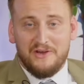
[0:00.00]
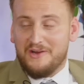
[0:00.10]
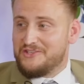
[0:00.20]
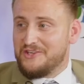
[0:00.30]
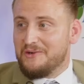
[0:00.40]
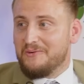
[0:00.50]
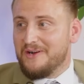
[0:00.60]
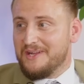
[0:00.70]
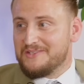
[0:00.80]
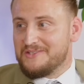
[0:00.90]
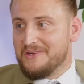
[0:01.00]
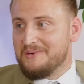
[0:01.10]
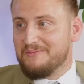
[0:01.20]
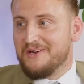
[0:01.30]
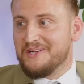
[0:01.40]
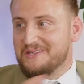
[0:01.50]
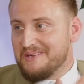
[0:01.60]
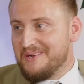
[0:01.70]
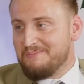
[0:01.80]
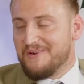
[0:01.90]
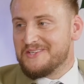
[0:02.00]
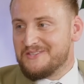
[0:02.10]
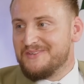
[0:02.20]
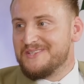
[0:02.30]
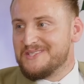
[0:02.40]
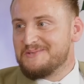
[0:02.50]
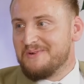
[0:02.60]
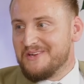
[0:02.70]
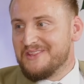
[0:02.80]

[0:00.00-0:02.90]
not. Do you know what? It's not my Bucks Fizz is my